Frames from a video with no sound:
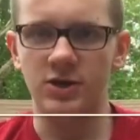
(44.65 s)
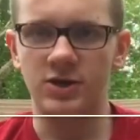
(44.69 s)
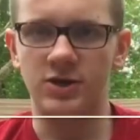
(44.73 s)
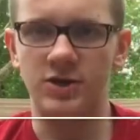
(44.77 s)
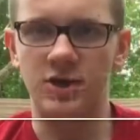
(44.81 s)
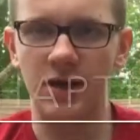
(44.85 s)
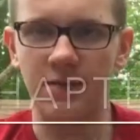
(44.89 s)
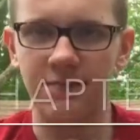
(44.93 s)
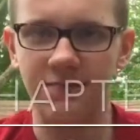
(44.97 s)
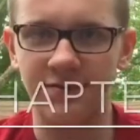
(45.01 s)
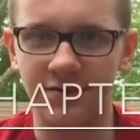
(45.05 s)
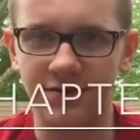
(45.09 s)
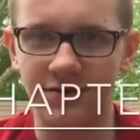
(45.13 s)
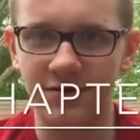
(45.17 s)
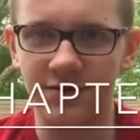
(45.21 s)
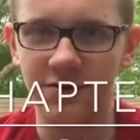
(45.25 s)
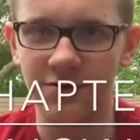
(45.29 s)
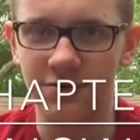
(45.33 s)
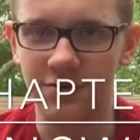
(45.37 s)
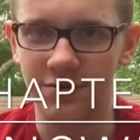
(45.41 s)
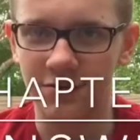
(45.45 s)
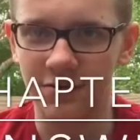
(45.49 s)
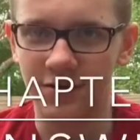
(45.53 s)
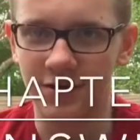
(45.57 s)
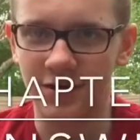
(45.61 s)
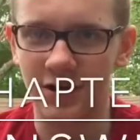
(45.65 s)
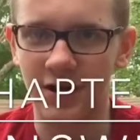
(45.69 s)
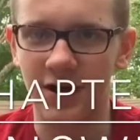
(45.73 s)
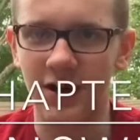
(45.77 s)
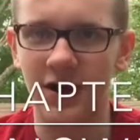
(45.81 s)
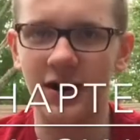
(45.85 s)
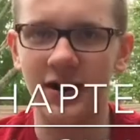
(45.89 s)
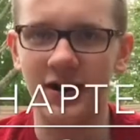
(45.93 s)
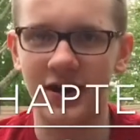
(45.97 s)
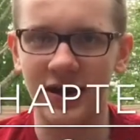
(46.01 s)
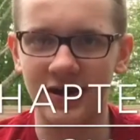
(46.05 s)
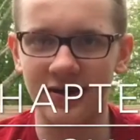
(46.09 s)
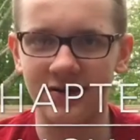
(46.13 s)
Chapter 2,
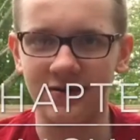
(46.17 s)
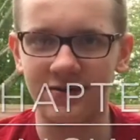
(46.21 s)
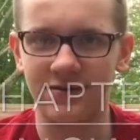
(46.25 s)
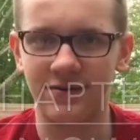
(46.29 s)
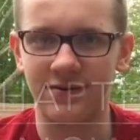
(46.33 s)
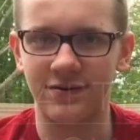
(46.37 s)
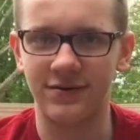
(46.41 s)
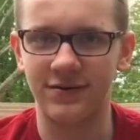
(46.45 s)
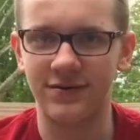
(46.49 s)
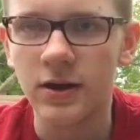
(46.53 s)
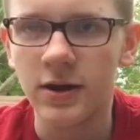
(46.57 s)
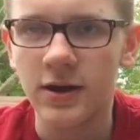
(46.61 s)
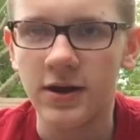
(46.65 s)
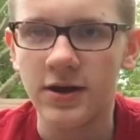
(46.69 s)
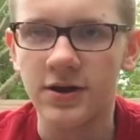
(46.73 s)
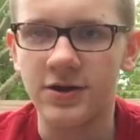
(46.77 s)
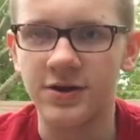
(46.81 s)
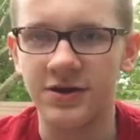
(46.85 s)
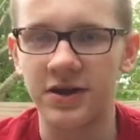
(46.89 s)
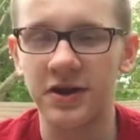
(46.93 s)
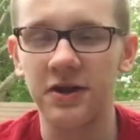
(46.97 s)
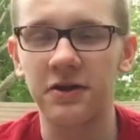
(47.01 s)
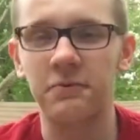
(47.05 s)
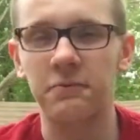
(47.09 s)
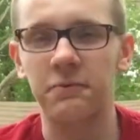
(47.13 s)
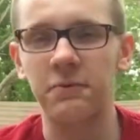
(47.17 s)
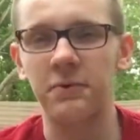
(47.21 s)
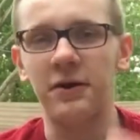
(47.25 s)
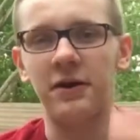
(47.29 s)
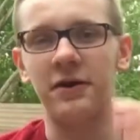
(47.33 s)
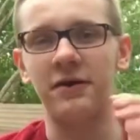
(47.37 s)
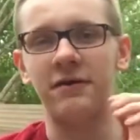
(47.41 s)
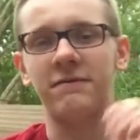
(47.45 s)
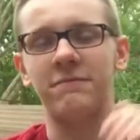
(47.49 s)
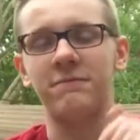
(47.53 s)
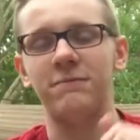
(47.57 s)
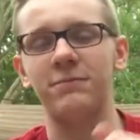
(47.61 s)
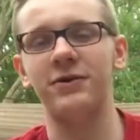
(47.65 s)
Unanswered. Jay is
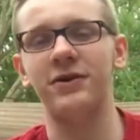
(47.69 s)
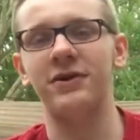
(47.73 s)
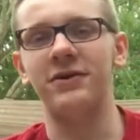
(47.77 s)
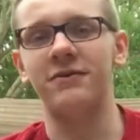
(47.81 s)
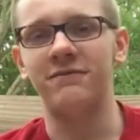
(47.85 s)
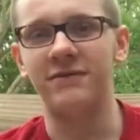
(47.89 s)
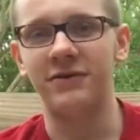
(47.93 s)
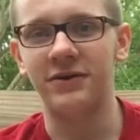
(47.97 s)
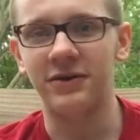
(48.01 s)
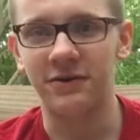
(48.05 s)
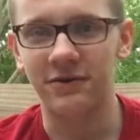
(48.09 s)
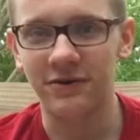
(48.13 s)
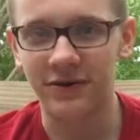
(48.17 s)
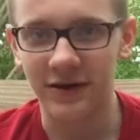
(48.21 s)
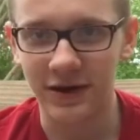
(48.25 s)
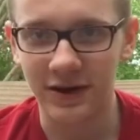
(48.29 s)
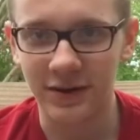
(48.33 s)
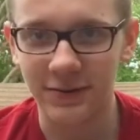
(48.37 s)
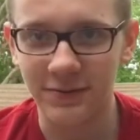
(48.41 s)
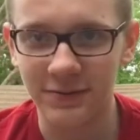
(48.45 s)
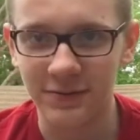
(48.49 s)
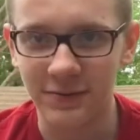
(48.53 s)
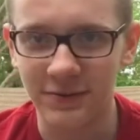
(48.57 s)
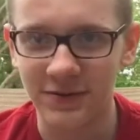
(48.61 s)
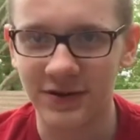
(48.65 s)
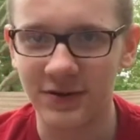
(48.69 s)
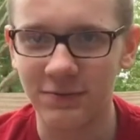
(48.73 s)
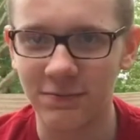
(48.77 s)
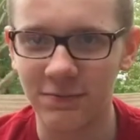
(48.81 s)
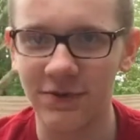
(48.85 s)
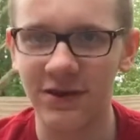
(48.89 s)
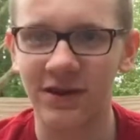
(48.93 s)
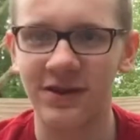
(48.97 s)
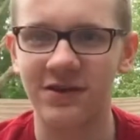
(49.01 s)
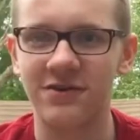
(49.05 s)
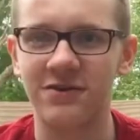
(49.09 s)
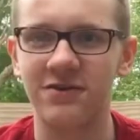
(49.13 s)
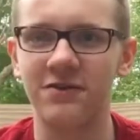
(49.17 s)
playing video games, which he
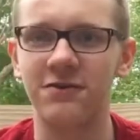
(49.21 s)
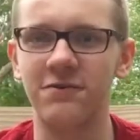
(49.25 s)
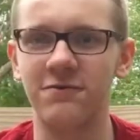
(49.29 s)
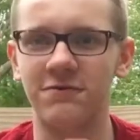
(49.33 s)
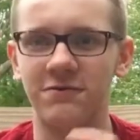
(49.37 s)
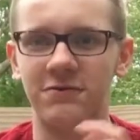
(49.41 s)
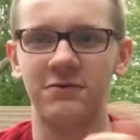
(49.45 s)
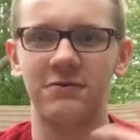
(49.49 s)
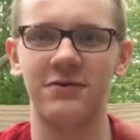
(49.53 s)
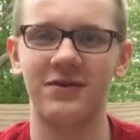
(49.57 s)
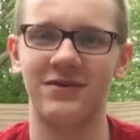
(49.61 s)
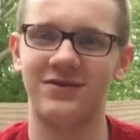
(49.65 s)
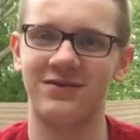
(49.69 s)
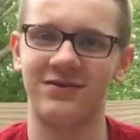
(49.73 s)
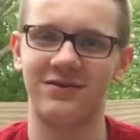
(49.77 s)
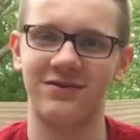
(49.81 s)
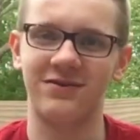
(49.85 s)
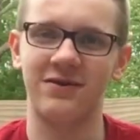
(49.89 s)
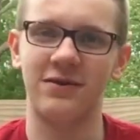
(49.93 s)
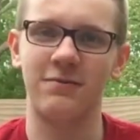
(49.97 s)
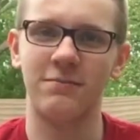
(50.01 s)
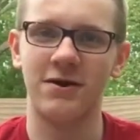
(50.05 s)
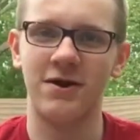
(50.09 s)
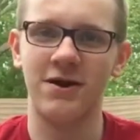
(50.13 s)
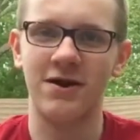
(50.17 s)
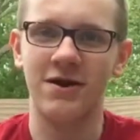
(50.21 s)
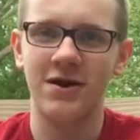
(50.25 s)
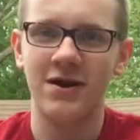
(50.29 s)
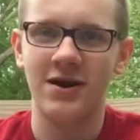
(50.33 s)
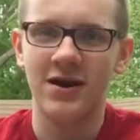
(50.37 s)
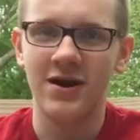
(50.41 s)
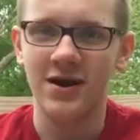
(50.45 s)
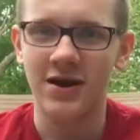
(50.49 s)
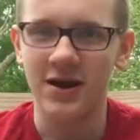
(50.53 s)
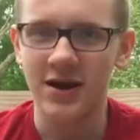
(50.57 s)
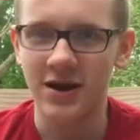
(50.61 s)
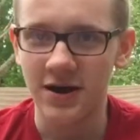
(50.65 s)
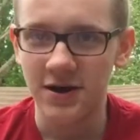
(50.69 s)
plans to do for the rest of the summer,
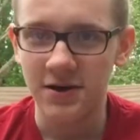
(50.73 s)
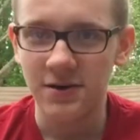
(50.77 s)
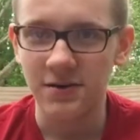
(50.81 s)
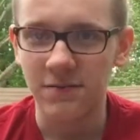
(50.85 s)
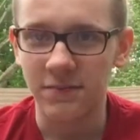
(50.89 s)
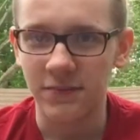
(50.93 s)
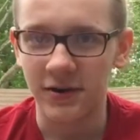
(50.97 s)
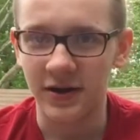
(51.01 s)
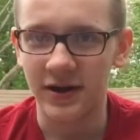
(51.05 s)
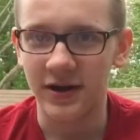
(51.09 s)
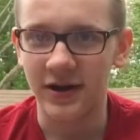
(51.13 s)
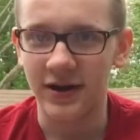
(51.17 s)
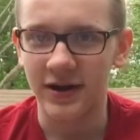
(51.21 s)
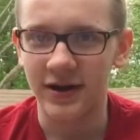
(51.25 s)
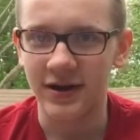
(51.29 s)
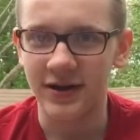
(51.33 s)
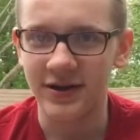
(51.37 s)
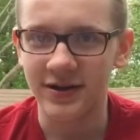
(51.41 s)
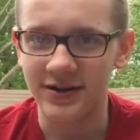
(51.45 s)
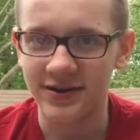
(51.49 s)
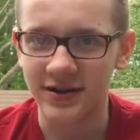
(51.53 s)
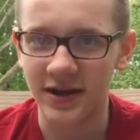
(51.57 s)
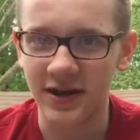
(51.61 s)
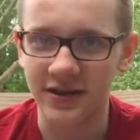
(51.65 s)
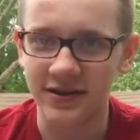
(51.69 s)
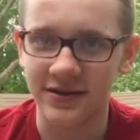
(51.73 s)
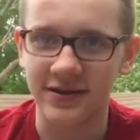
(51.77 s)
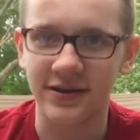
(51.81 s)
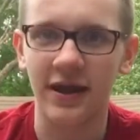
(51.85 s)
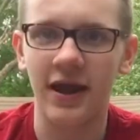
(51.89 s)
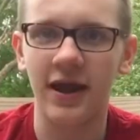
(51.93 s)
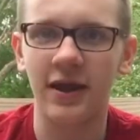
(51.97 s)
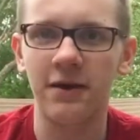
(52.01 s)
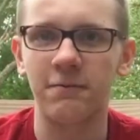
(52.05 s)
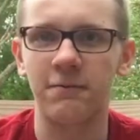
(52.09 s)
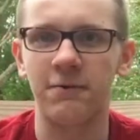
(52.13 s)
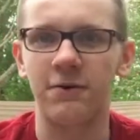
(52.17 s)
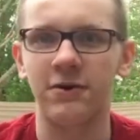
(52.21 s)
but Jay's
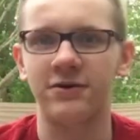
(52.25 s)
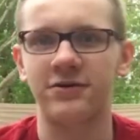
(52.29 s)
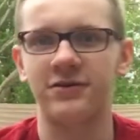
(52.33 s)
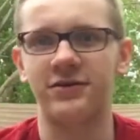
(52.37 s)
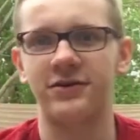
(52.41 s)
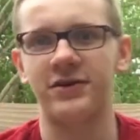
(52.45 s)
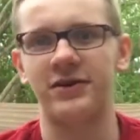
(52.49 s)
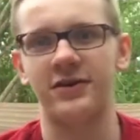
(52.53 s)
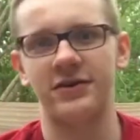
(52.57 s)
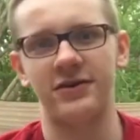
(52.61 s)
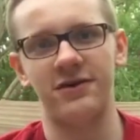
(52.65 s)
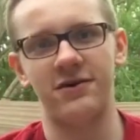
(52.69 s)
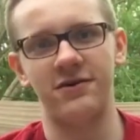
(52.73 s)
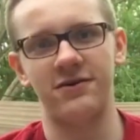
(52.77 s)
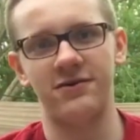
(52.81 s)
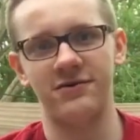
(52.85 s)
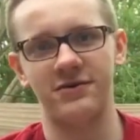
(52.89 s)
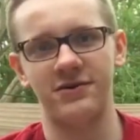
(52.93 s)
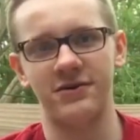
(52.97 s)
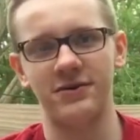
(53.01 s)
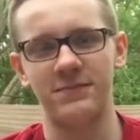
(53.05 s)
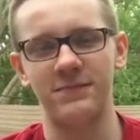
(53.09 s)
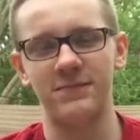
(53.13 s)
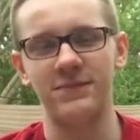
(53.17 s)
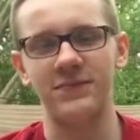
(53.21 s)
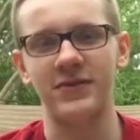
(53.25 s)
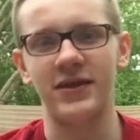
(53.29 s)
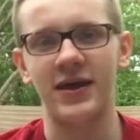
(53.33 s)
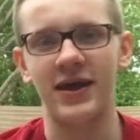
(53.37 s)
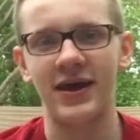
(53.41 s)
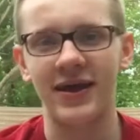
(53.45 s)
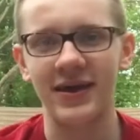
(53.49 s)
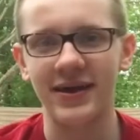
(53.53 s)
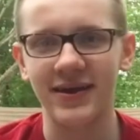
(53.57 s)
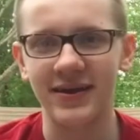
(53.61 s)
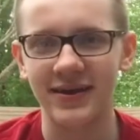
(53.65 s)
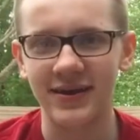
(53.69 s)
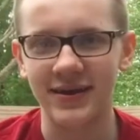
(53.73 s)
dad walks in and tells him that
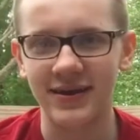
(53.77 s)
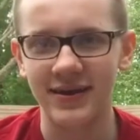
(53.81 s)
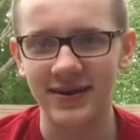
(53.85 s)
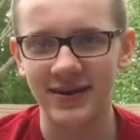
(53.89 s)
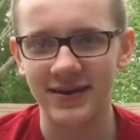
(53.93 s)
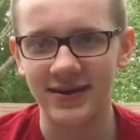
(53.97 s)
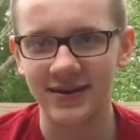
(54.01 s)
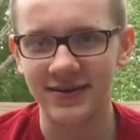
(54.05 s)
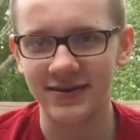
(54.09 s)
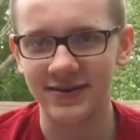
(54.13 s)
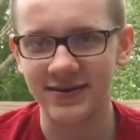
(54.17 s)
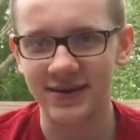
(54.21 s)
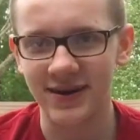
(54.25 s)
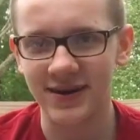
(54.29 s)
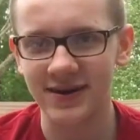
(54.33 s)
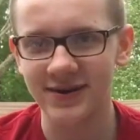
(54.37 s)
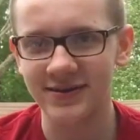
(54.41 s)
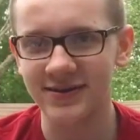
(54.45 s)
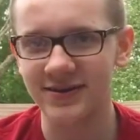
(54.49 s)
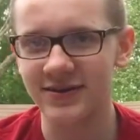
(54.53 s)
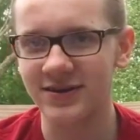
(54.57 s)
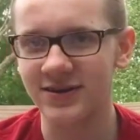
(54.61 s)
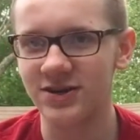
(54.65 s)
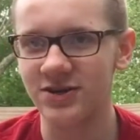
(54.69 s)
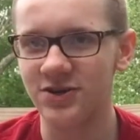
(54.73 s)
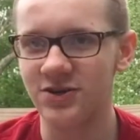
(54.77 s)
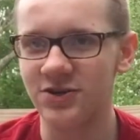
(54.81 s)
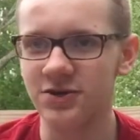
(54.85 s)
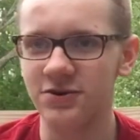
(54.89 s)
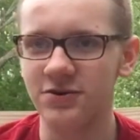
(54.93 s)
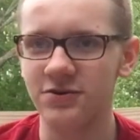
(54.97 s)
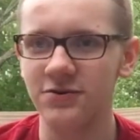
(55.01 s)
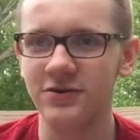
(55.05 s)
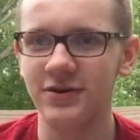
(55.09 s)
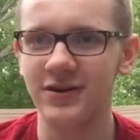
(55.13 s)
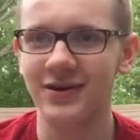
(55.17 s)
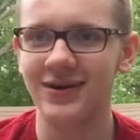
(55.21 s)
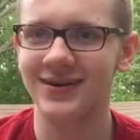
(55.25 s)
his cousin
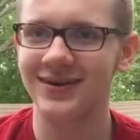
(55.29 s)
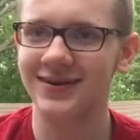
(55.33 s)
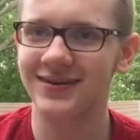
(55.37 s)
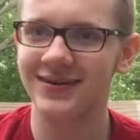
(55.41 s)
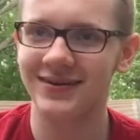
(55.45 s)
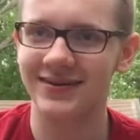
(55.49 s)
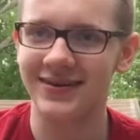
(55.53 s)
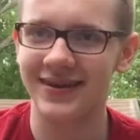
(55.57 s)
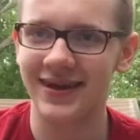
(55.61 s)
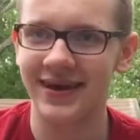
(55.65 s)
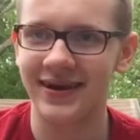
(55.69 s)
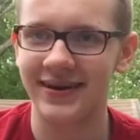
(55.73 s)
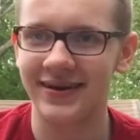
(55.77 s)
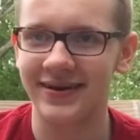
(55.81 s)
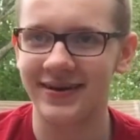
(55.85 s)
June is dead.